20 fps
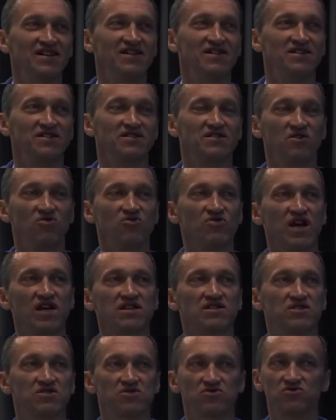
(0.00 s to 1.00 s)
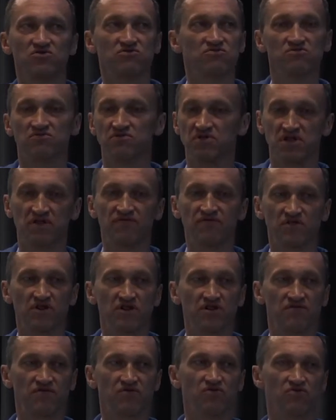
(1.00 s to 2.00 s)
so yes you if
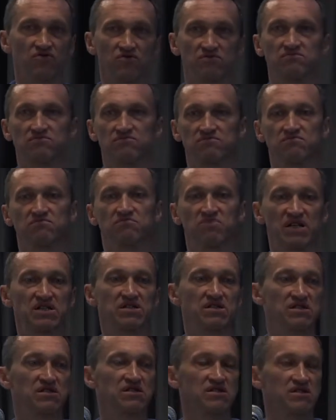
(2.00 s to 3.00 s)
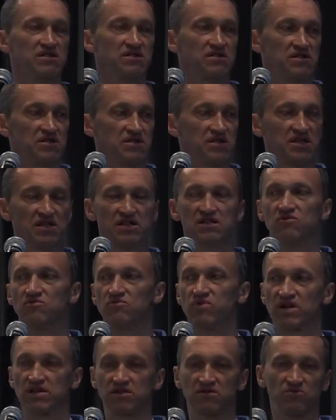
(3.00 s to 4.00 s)
if you but uh, still
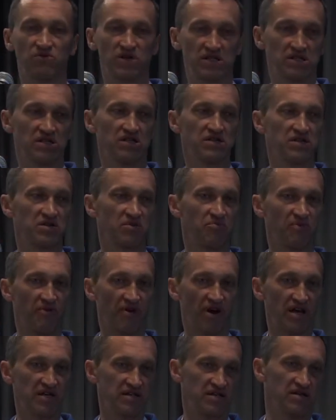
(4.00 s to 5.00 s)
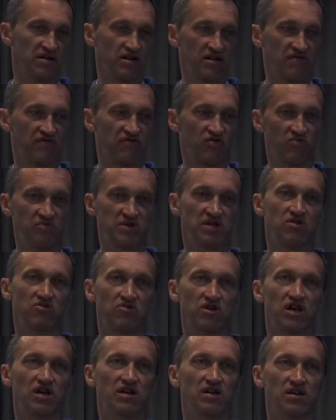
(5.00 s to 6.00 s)
what what is surprisingly for me
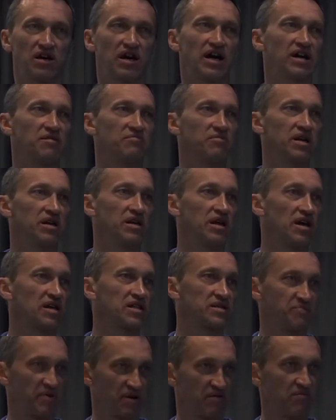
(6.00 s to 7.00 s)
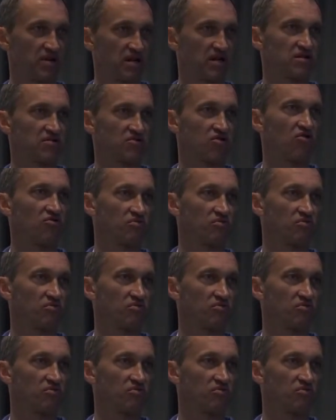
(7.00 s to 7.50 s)
okay i'm an experiment on